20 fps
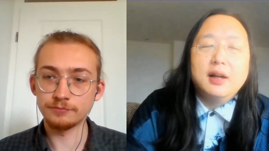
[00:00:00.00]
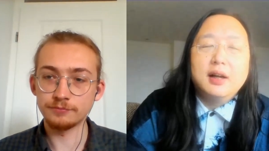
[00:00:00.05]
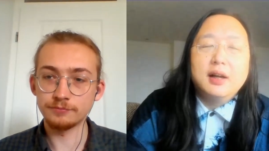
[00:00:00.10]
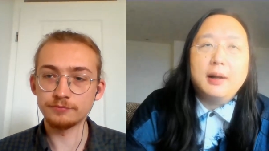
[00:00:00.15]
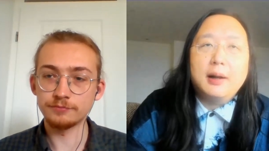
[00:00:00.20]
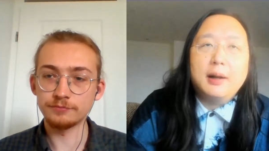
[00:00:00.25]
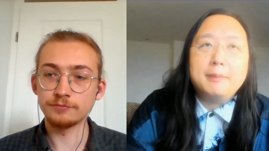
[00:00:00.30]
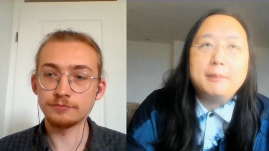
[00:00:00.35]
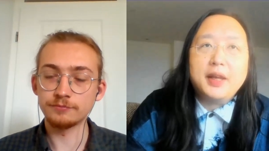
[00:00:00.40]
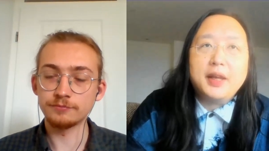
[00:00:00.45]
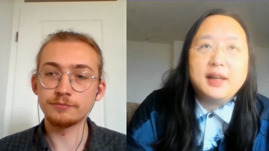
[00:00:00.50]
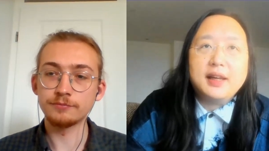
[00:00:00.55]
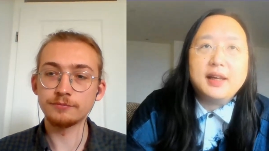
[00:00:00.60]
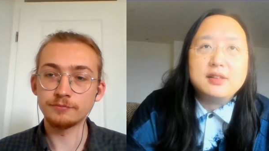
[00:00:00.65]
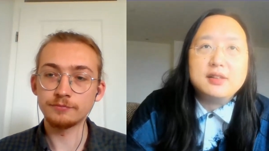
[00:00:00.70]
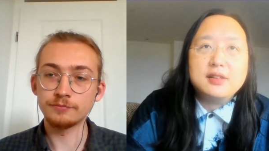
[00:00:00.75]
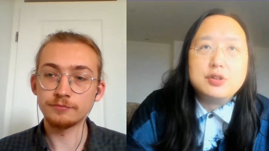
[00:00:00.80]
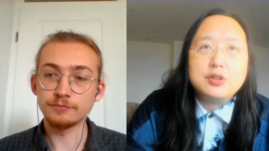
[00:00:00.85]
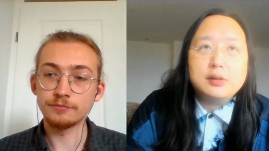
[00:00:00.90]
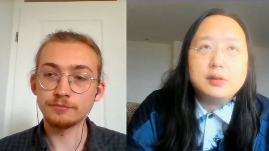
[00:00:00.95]
Speaker 1: Um, and that
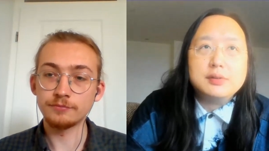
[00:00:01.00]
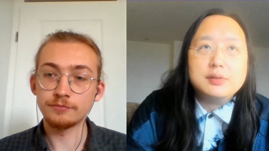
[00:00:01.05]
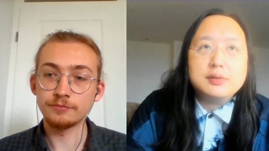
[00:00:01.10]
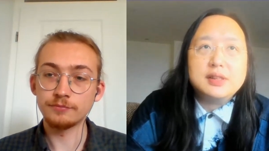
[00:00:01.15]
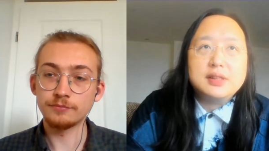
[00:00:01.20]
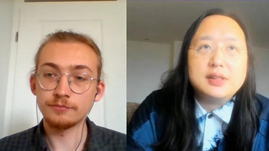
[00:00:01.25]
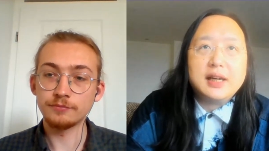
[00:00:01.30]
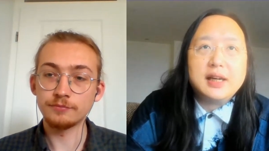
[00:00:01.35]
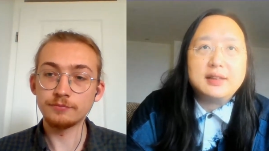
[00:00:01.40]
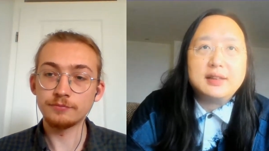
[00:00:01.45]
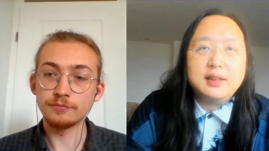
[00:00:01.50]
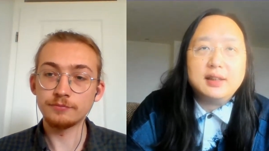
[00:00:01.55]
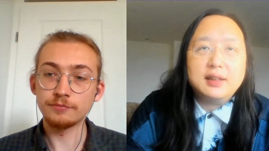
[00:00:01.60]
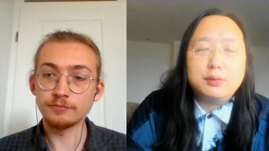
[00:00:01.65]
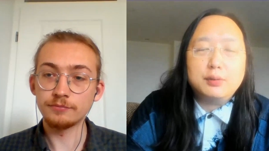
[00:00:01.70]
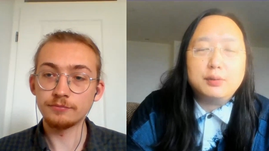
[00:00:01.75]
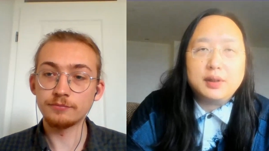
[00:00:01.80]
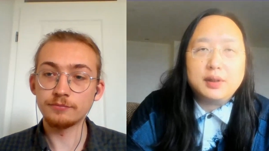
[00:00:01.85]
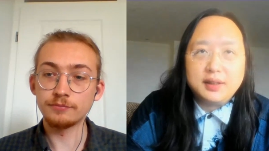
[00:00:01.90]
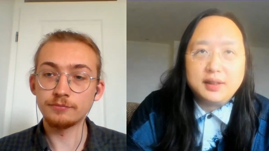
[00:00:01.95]
shows that it
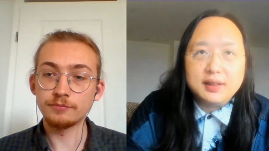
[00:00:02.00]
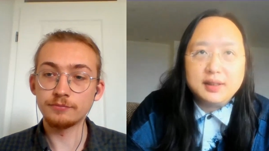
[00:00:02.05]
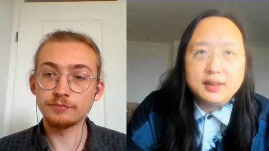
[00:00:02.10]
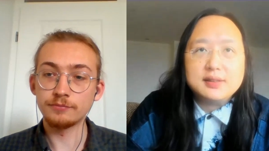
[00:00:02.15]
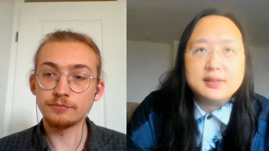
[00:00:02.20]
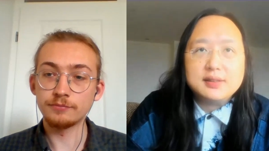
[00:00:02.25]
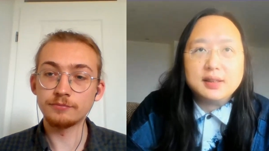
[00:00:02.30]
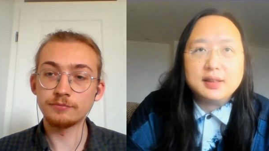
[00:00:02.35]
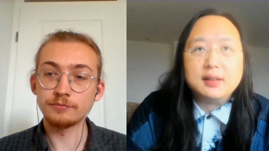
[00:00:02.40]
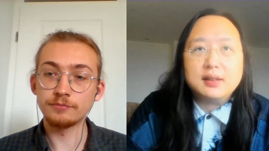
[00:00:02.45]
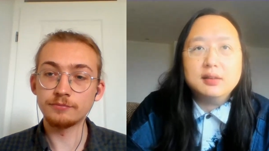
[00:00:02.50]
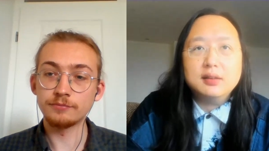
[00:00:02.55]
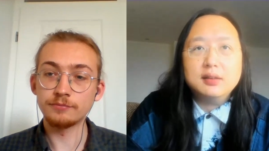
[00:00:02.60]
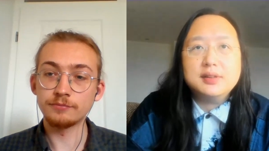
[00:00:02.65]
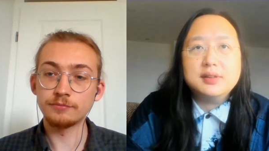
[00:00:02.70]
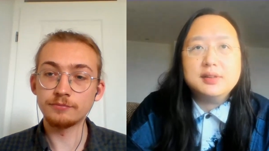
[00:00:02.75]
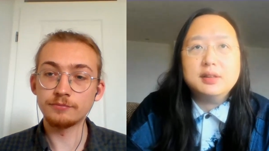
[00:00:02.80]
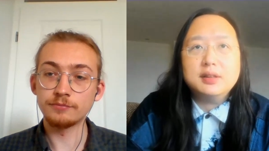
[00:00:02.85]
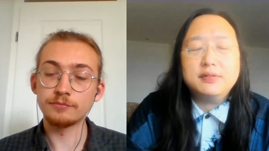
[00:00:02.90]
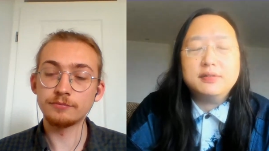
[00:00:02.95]
really is
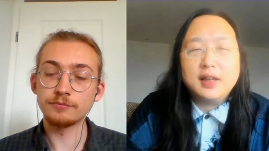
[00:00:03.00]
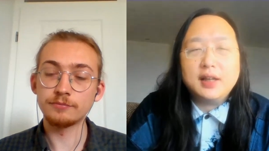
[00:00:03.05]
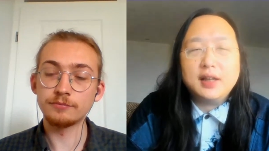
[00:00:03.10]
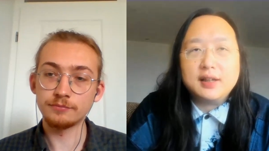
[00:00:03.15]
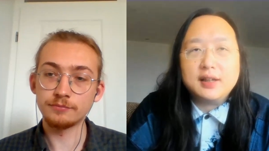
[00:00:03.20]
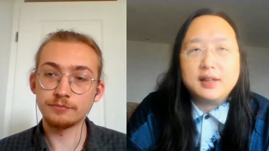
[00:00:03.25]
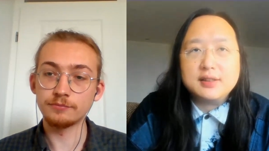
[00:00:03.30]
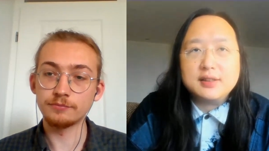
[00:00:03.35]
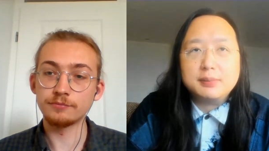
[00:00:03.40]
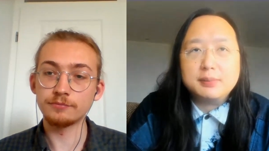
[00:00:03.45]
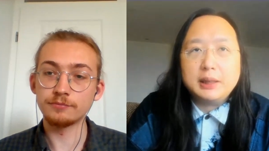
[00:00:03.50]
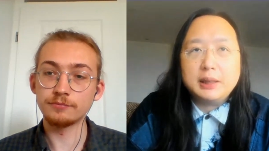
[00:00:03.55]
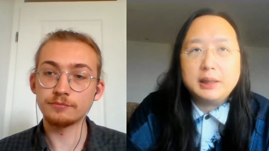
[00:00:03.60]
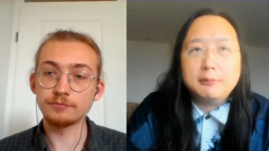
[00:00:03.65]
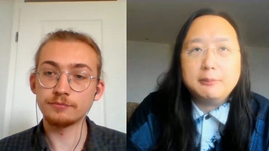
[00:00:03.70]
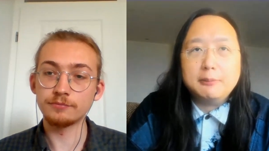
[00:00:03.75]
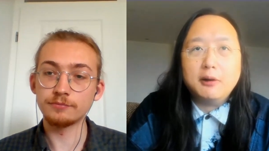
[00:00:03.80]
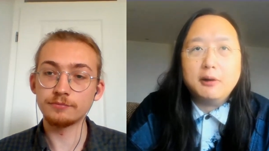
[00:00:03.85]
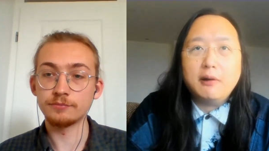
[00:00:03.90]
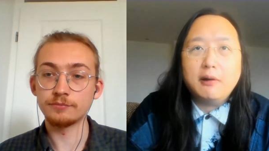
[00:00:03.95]
inclusive, that
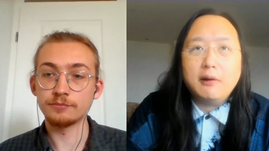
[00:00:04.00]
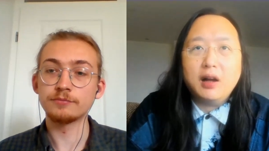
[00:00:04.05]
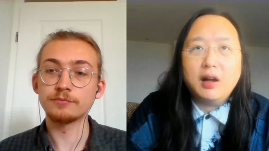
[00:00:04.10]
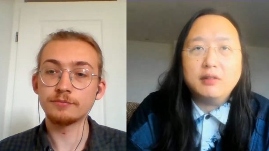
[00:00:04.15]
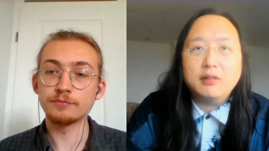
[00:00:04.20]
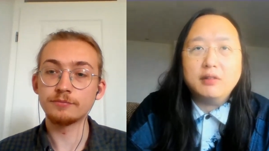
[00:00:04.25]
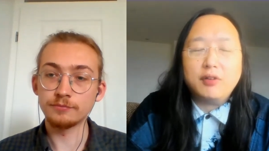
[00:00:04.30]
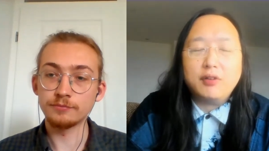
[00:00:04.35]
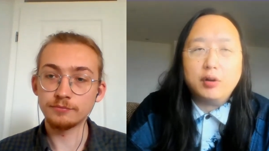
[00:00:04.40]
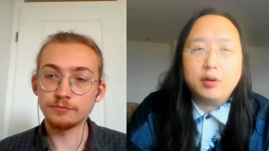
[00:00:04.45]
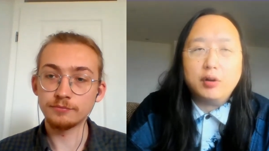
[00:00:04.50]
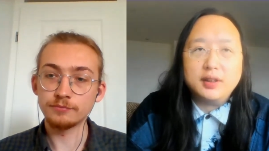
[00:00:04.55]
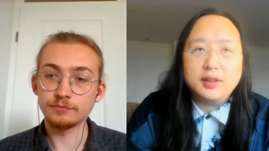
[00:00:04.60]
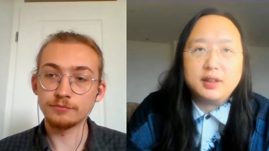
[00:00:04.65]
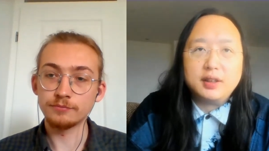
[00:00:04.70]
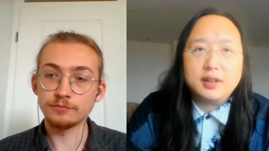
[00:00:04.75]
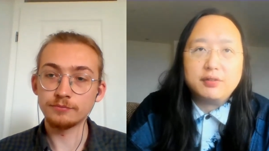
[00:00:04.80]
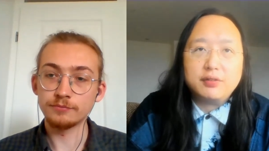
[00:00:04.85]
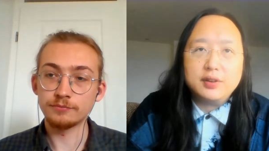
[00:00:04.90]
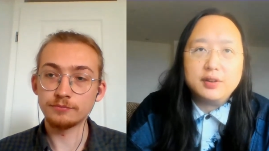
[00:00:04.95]
people of all the
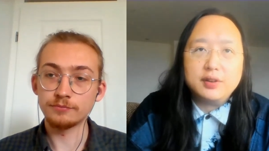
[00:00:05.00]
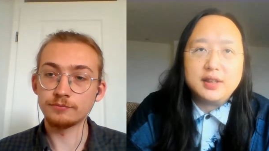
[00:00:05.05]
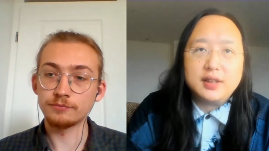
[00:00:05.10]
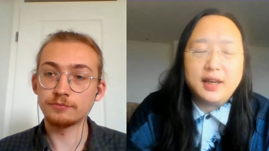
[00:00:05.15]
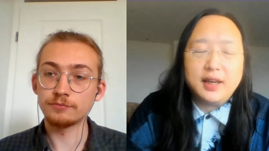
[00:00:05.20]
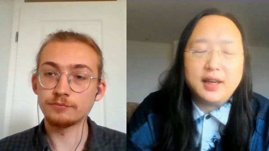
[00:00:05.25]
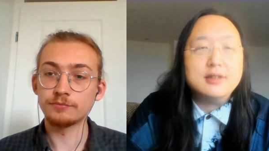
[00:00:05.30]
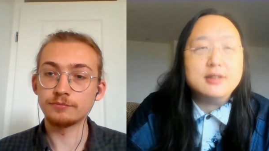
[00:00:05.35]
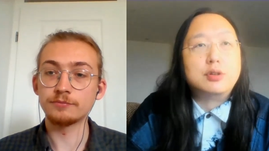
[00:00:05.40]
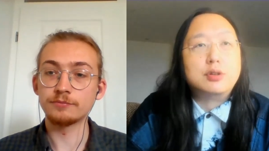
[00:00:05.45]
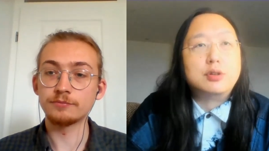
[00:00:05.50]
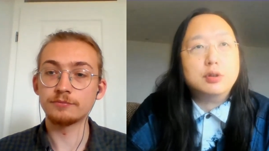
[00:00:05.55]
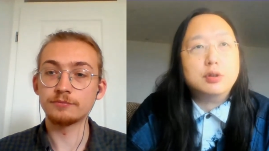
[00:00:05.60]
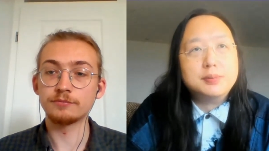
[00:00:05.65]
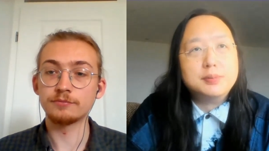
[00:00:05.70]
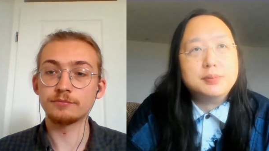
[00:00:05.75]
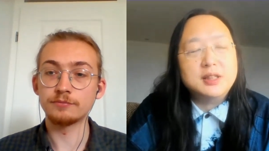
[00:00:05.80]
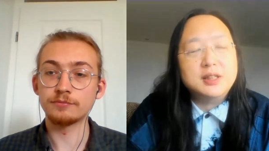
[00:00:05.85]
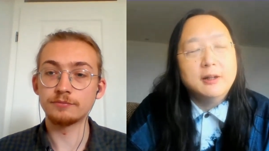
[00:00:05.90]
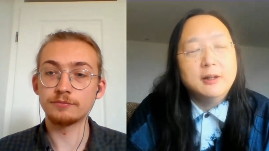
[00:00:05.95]
different ages age
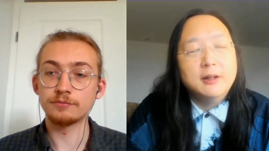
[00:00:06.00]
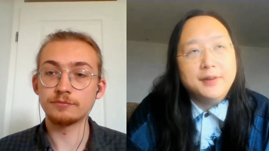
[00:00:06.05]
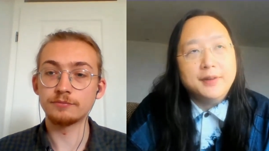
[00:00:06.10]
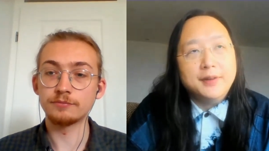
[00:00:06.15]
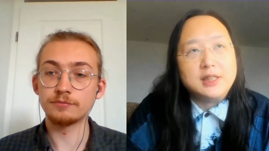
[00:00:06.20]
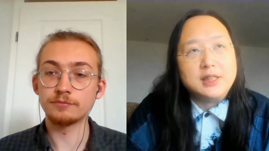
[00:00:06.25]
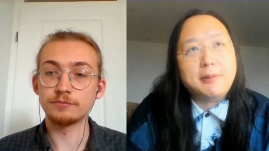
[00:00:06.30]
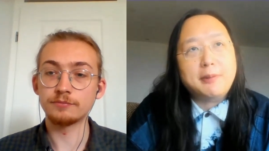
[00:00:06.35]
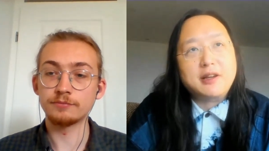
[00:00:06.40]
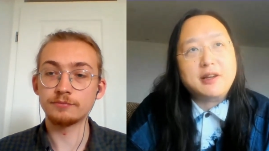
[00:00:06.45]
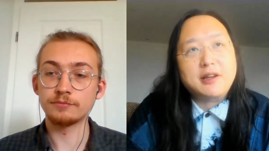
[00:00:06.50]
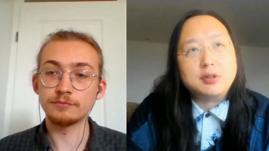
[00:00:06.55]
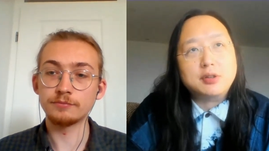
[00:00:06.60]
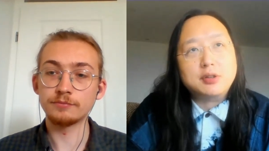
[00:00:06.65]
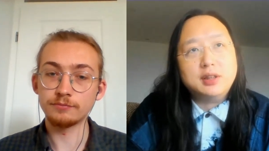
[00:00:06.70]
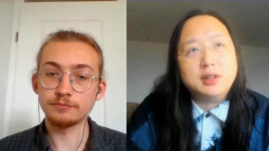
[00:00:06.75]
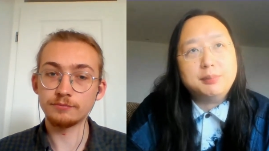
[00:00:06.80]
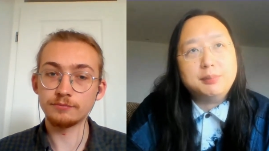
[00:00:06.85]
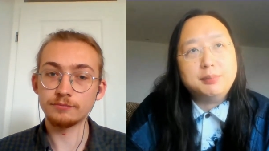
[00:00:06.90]
groups, especially